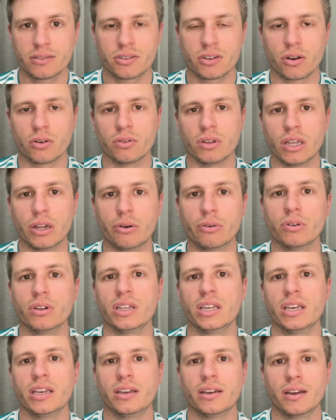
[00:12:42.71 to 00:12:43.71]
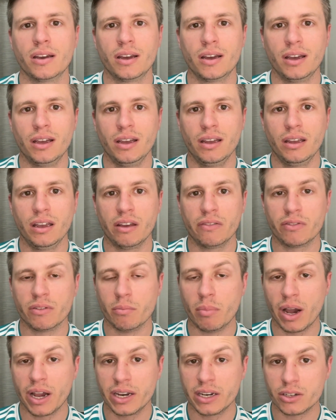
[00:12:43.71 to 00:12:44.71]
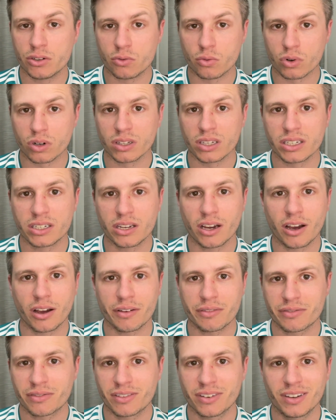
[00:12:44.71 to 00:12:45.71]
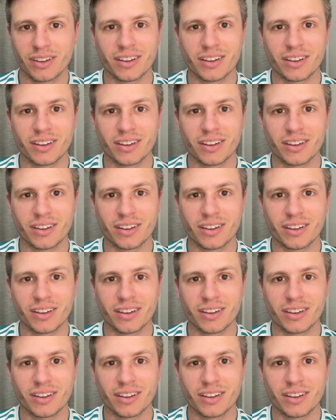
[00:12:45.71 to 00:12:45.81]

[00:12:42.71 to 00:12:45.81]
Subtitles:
So literally, if the bite is really tough,